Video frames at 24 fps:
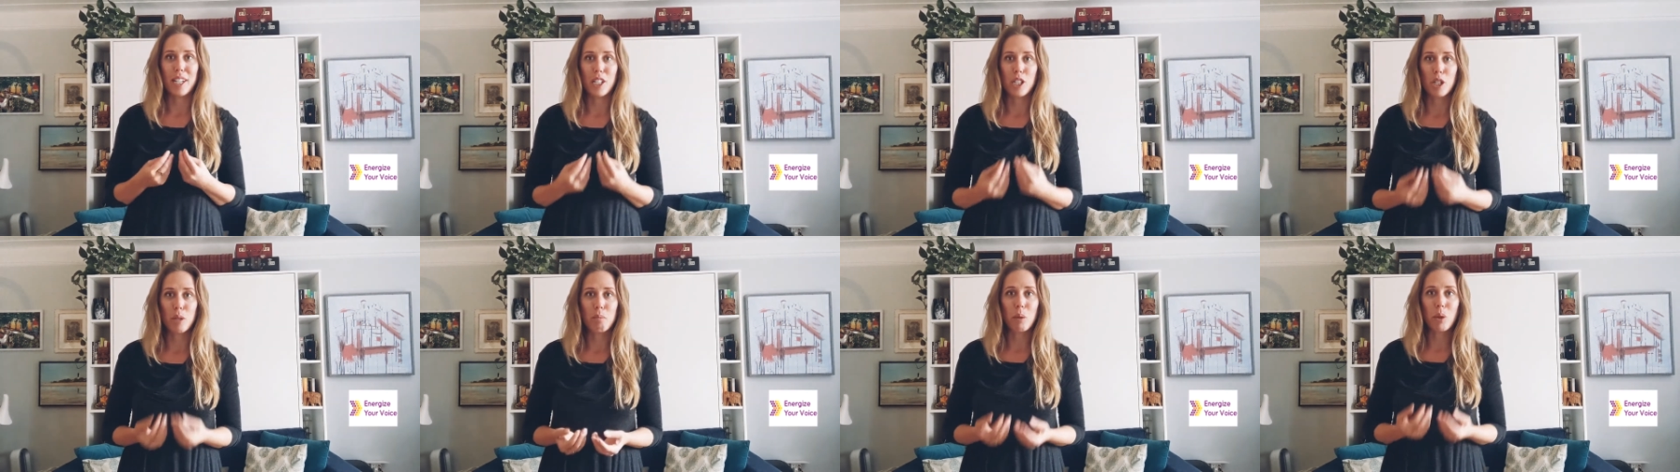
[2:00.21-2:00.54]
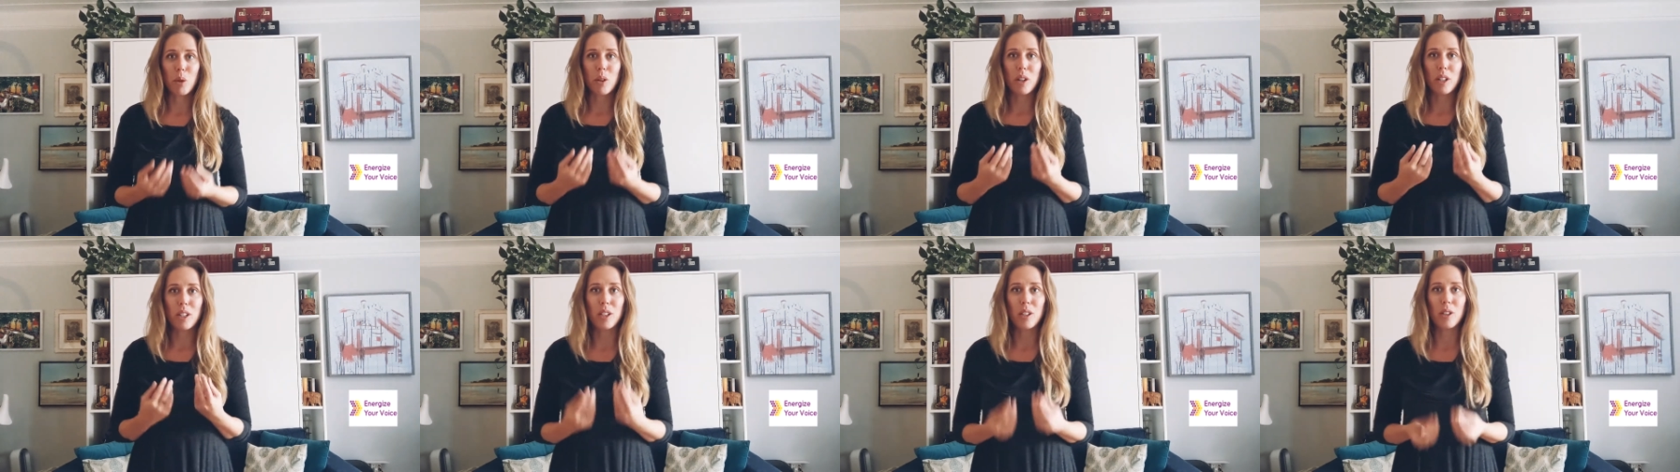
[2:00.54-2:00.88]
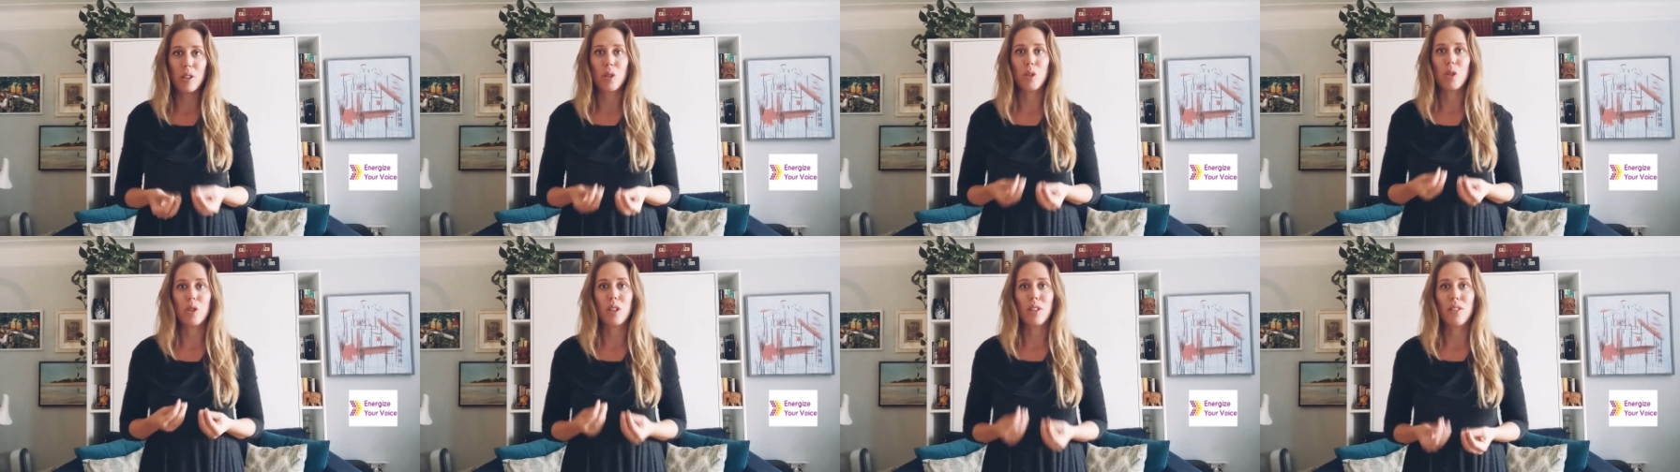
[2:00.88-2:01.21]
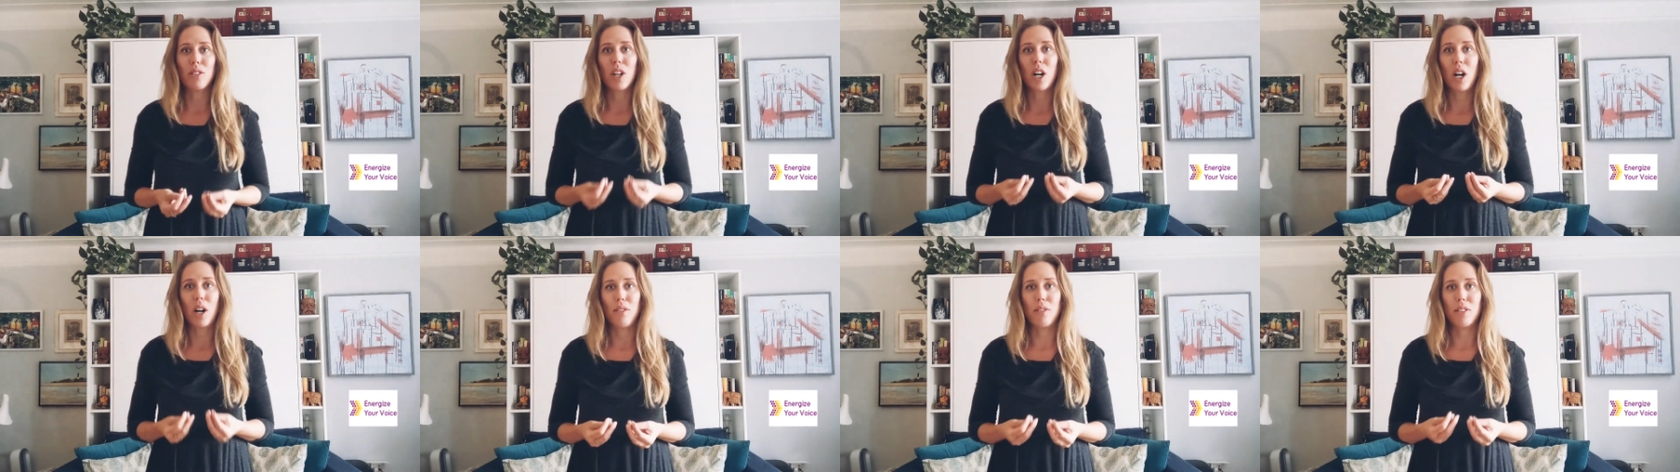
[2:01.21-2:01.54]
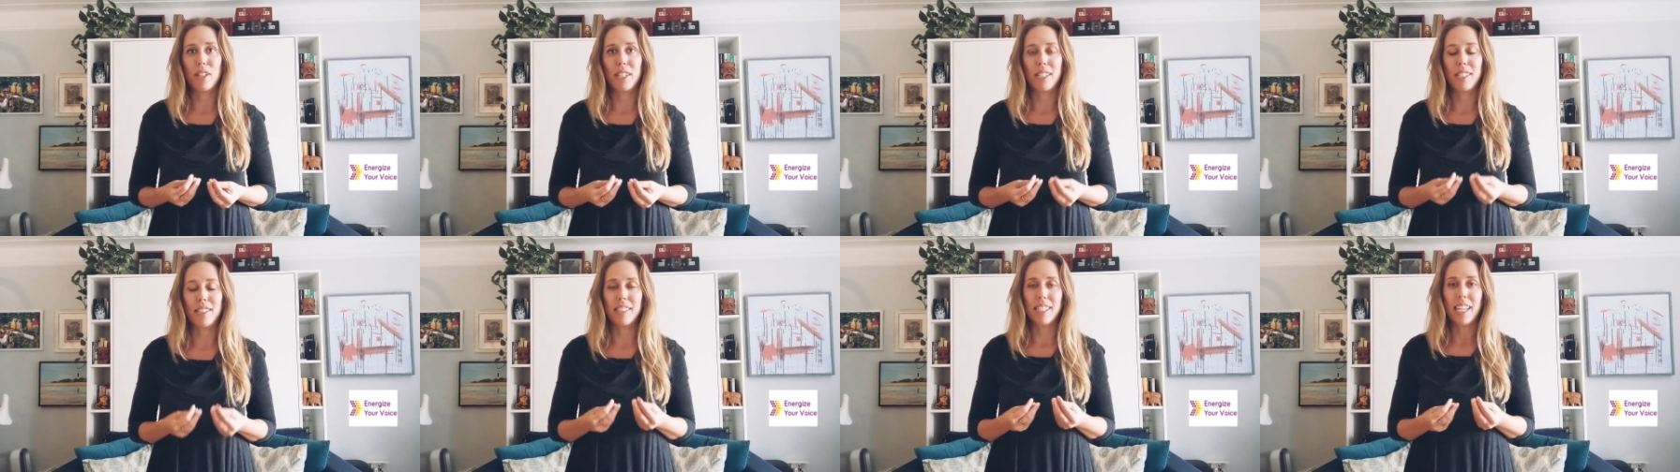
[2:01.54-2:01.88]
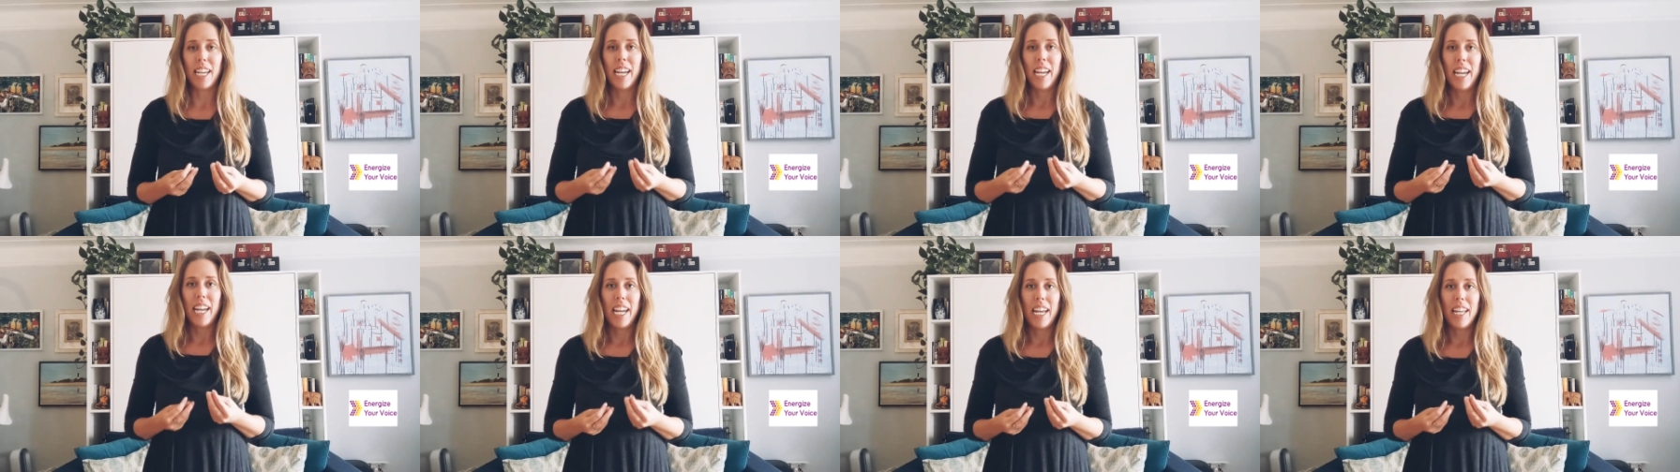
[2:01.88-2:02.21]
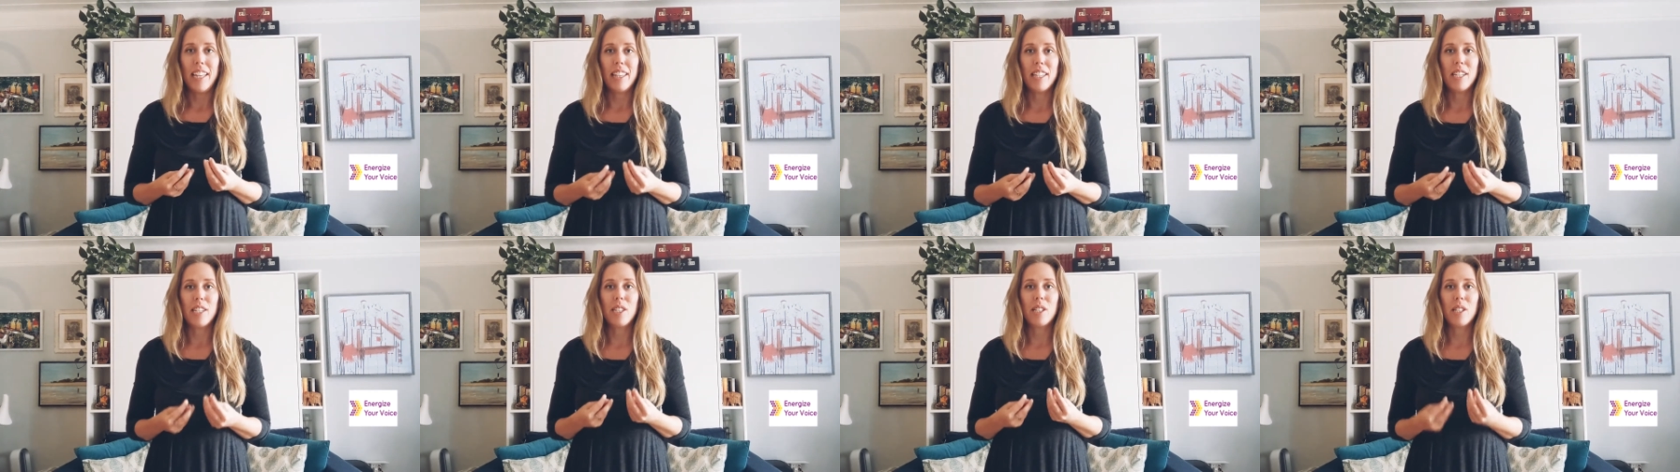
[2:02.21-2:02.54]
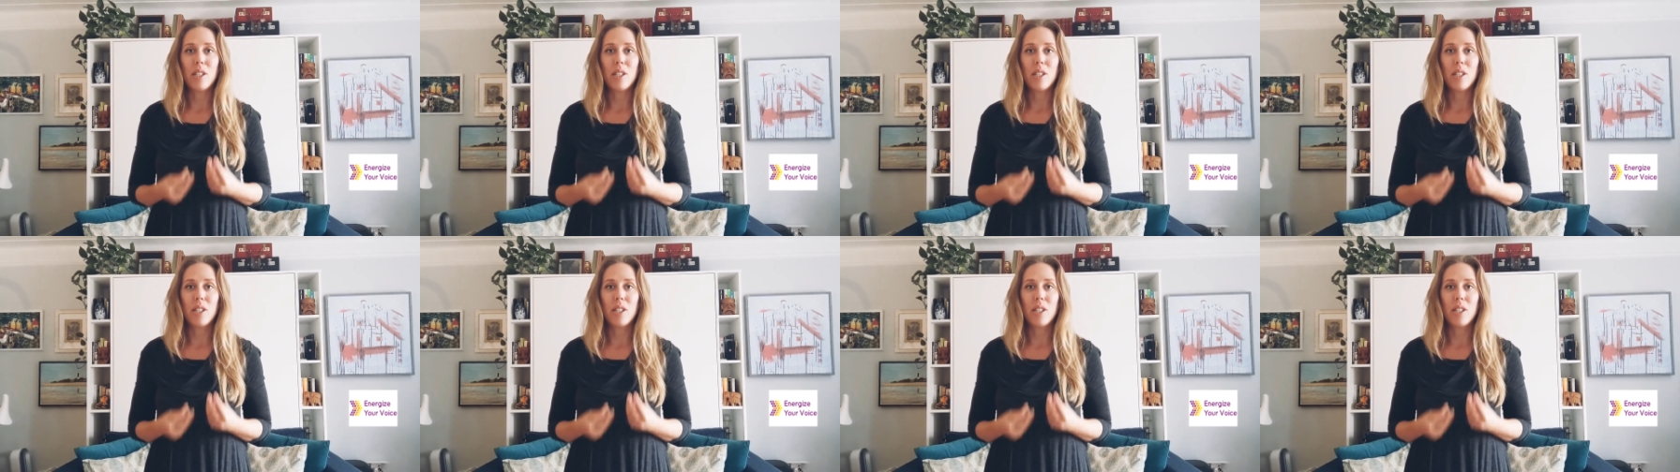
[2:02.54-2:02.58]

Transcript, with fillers: exploring the notion of confidence. And this